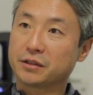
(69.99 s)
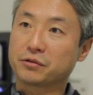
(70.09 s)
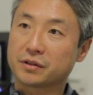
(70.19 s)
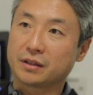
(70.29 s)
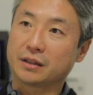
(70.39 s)

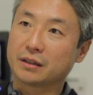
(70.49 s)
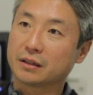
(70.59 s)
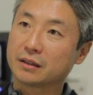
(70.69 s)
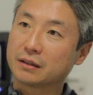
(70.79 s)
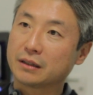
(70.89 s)
interesting,
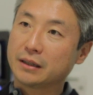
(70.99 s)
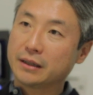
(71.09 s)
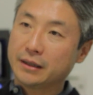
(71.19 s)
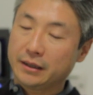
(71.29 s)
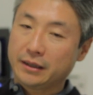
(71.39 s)
and
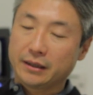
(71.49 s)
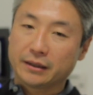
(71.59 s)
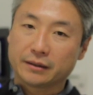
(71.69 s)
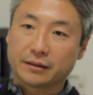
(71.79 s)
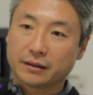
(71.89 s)

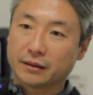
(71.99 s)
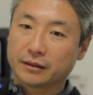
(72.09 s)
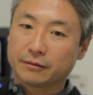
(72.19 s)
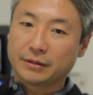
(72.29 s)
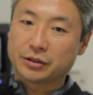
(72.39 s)
it,
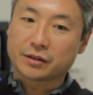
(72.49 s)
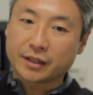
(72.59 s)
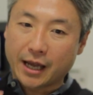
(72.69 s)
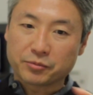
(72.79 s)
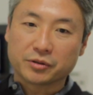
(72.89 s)
uh, it
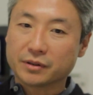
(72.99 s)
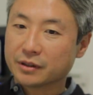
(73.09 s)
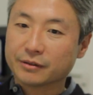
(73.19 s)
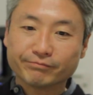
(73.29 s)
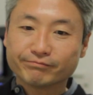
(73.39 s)
just captured
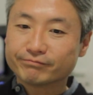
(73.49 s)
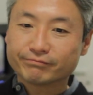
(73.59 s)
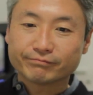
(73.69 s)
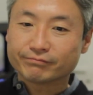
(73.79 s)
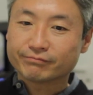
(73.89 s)
the,
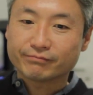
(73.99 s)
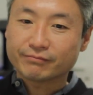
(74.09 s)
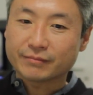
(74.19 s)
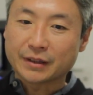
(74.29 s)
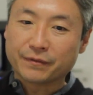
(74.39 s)
the